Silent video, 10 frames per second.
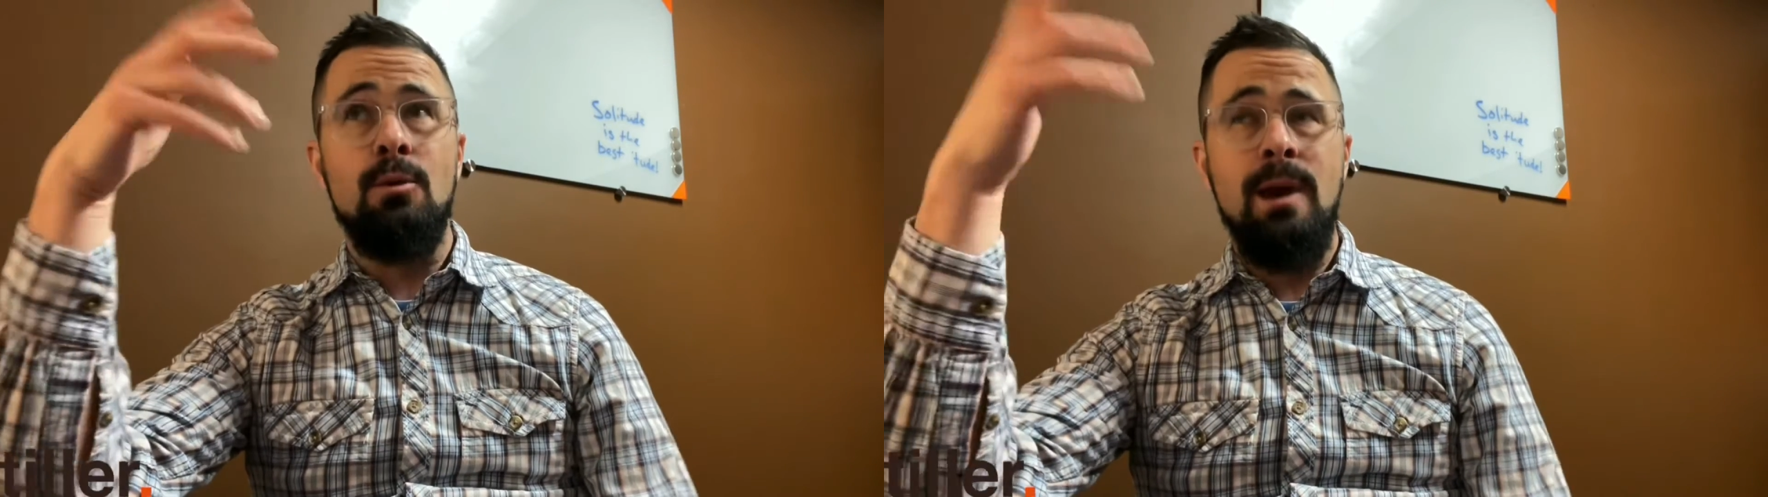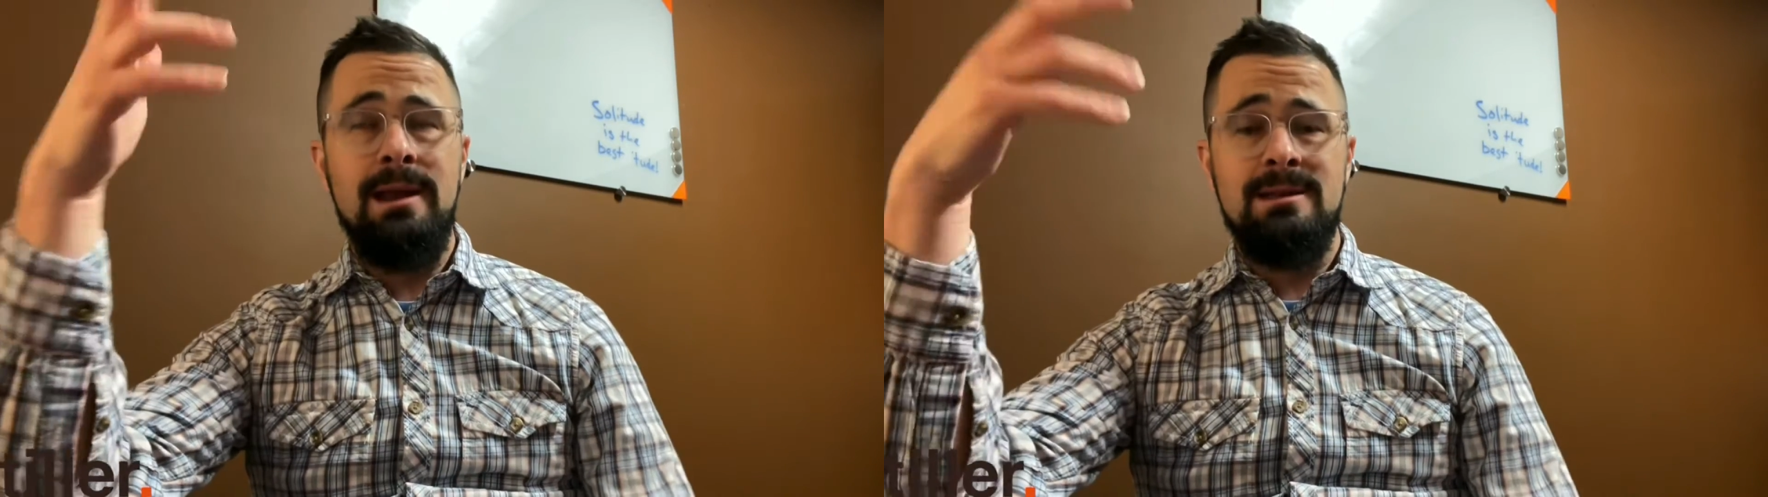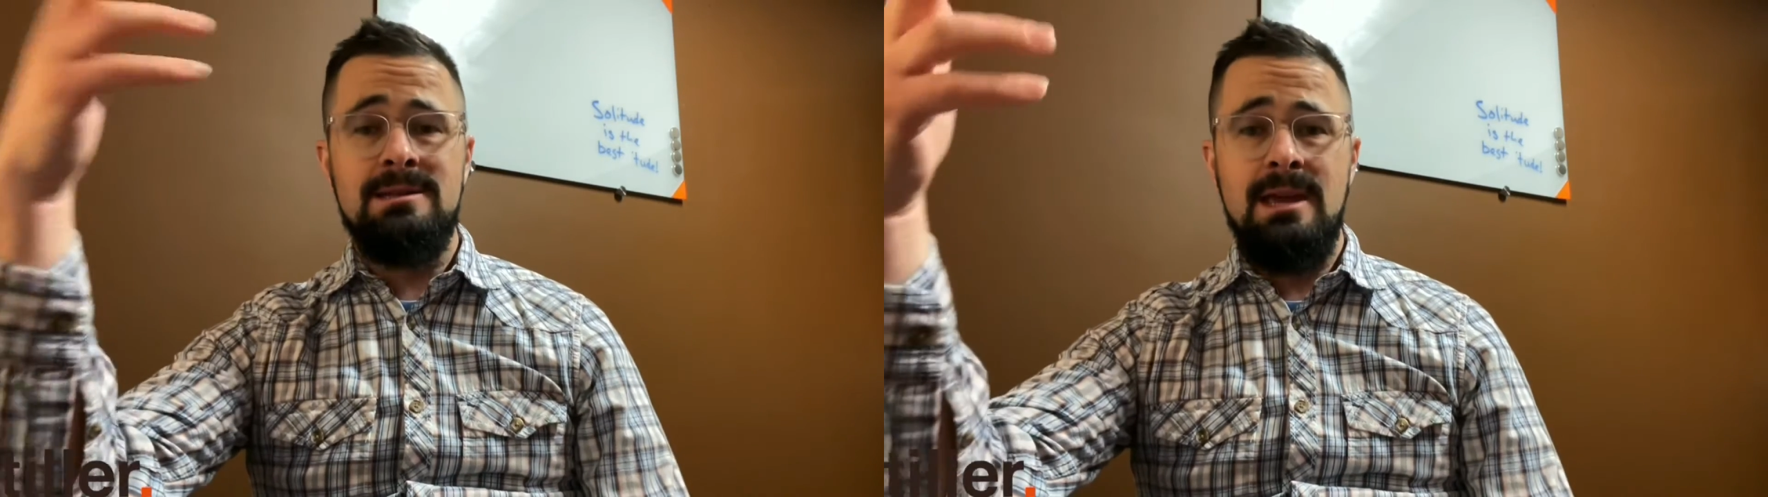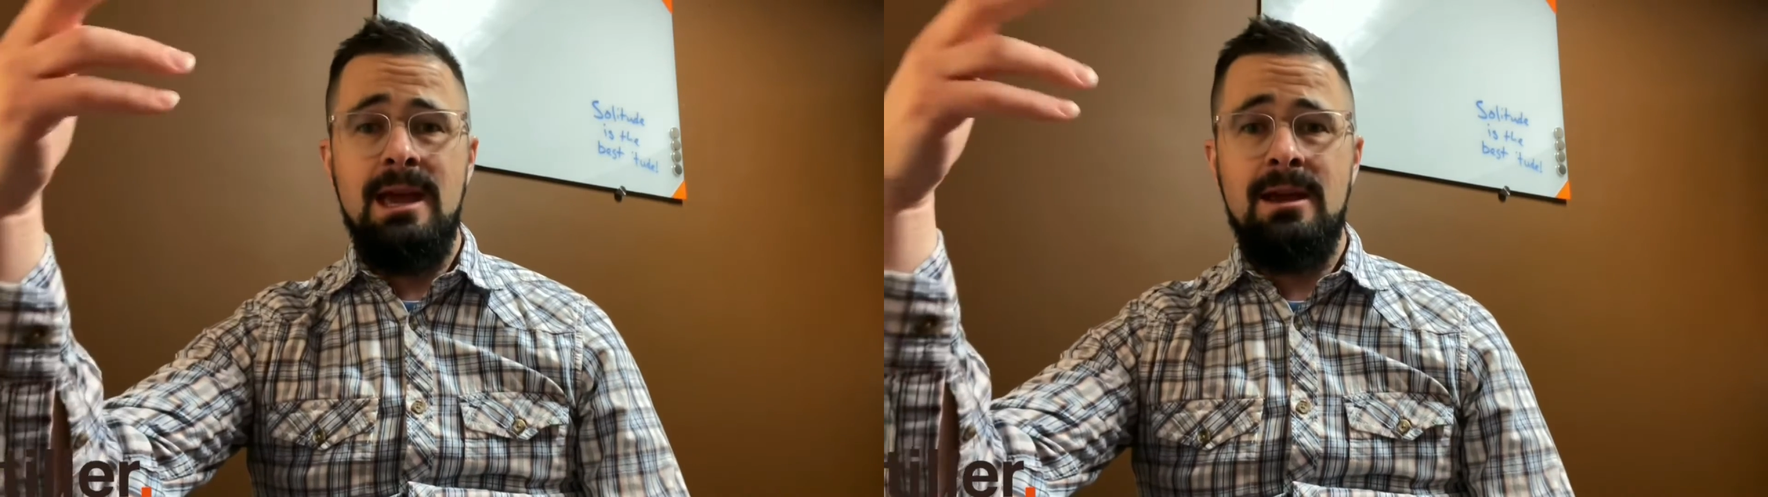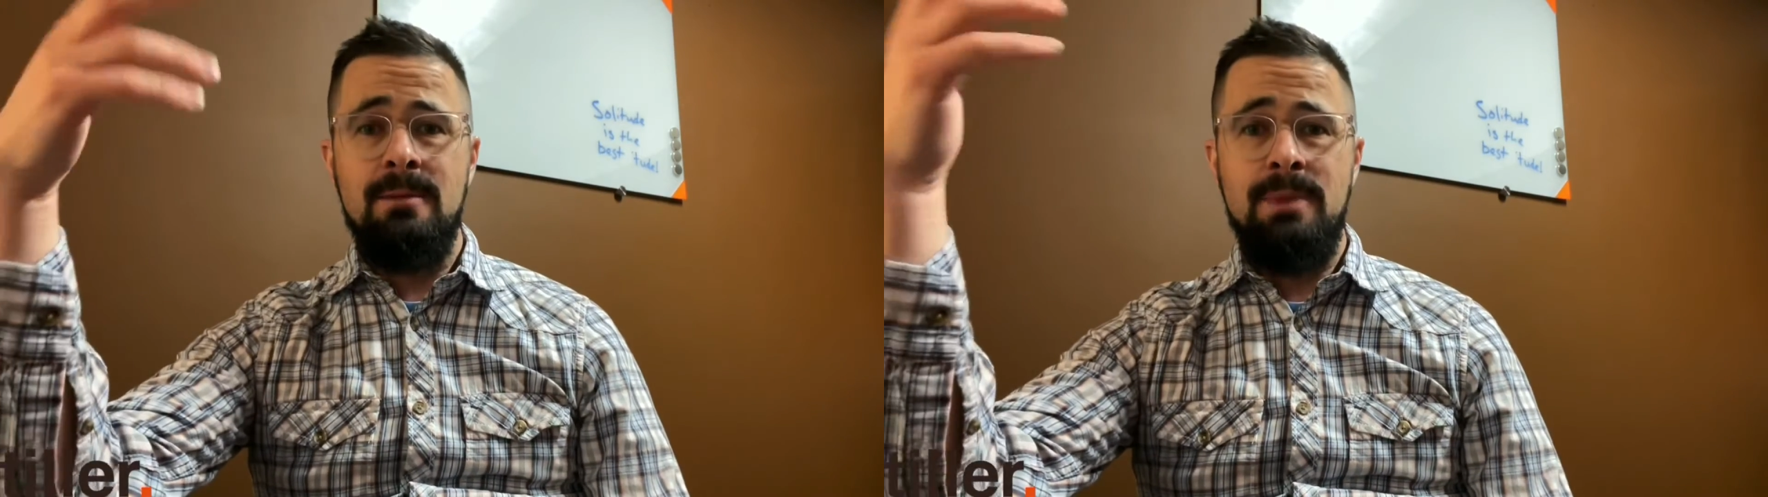way to
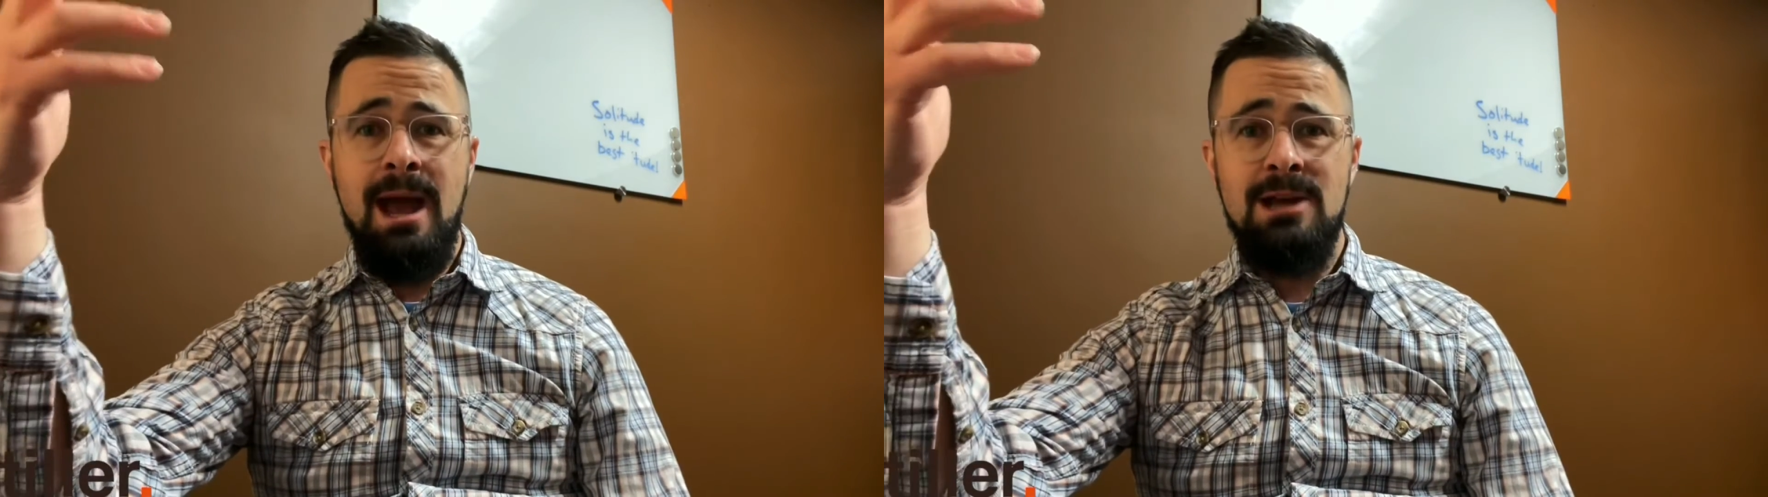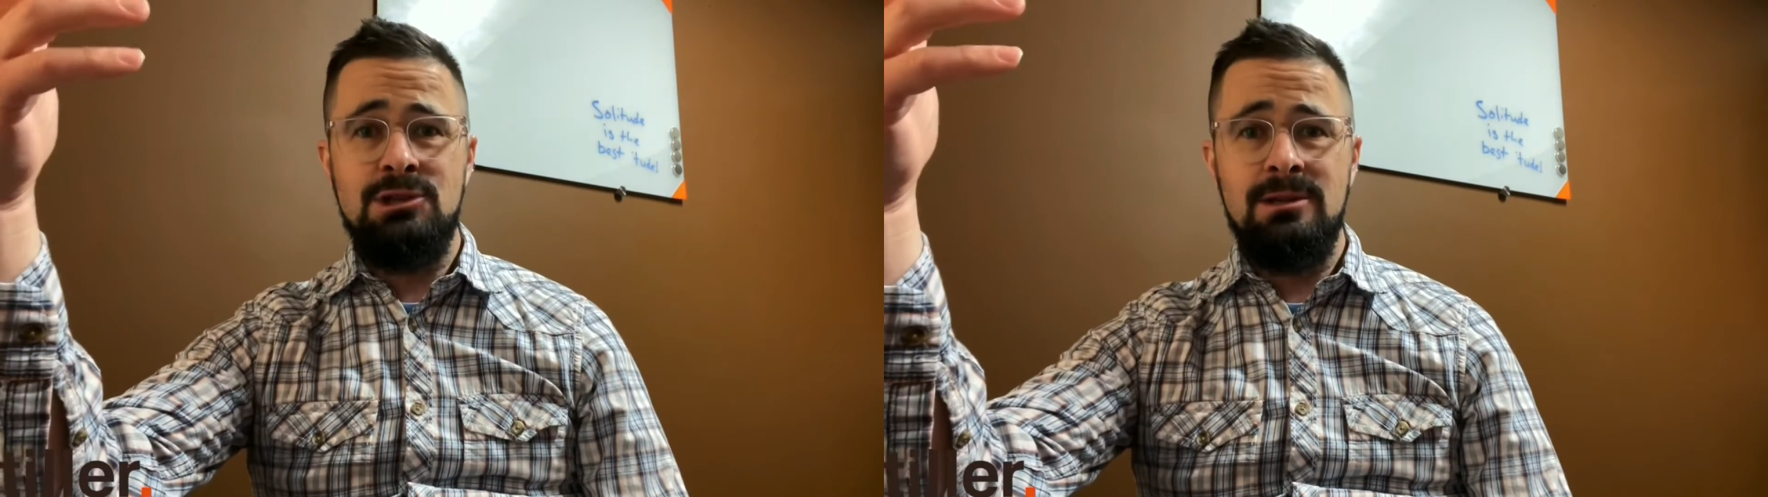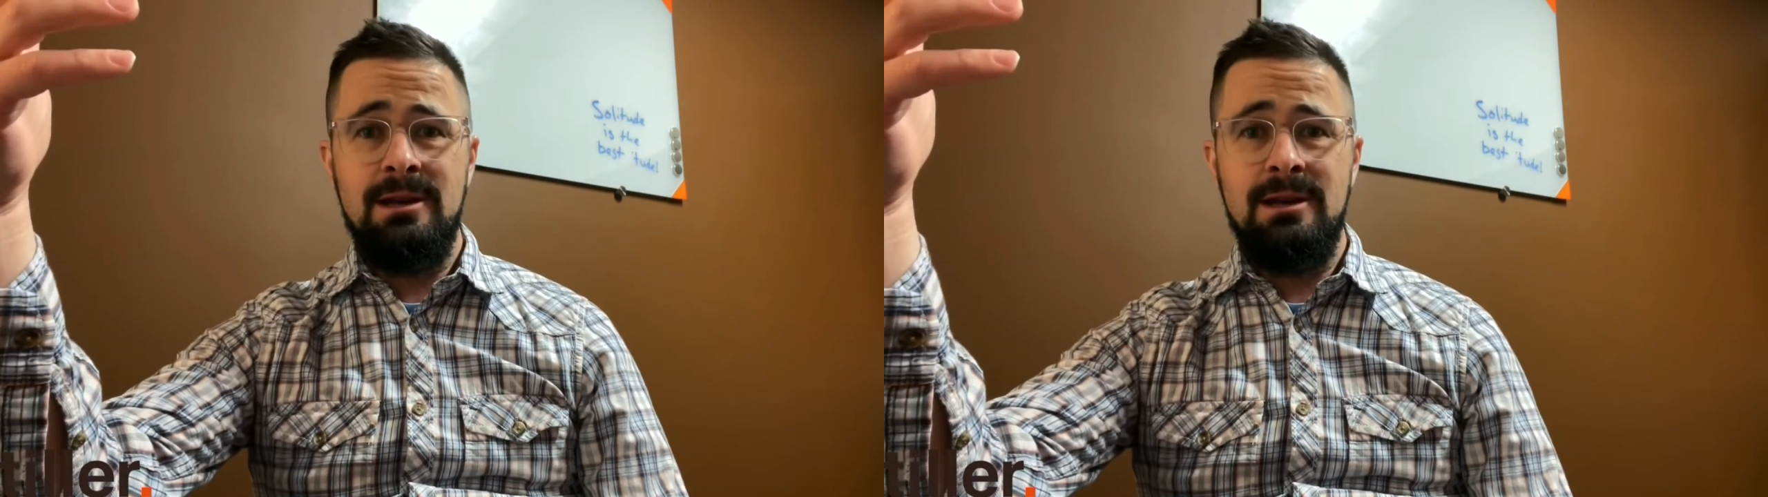say compassion,